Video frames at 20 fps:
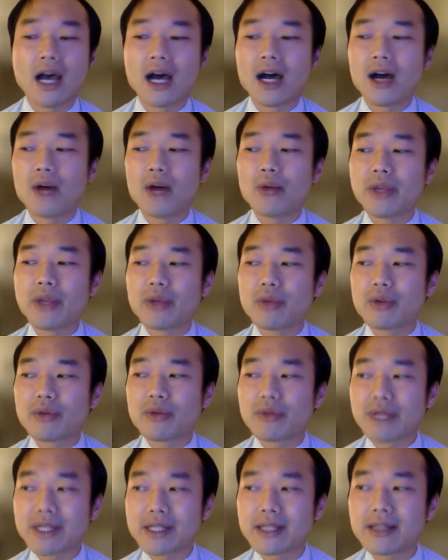We were
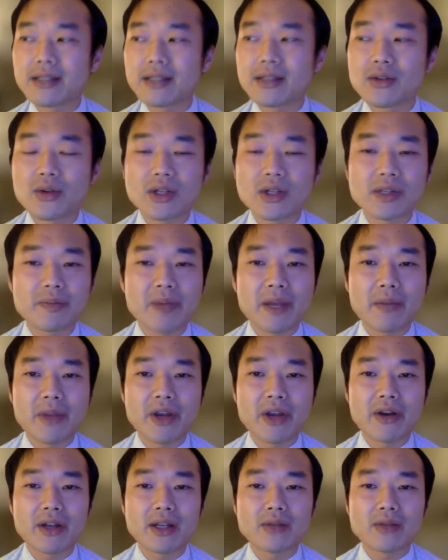recently endorsed by
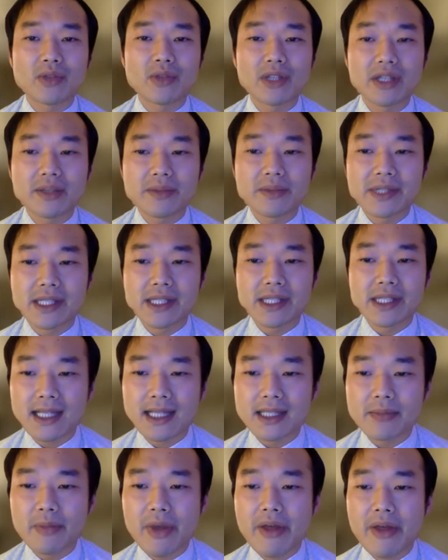Marianne Williamson
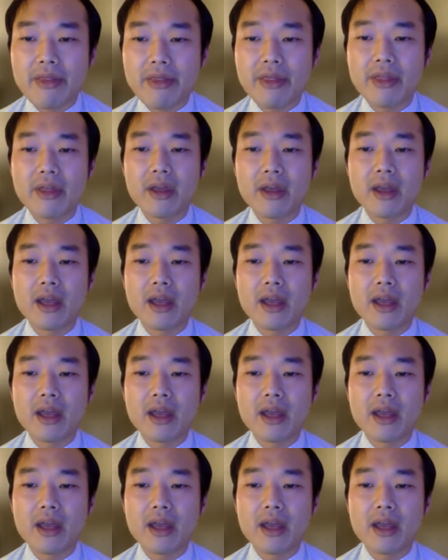last month.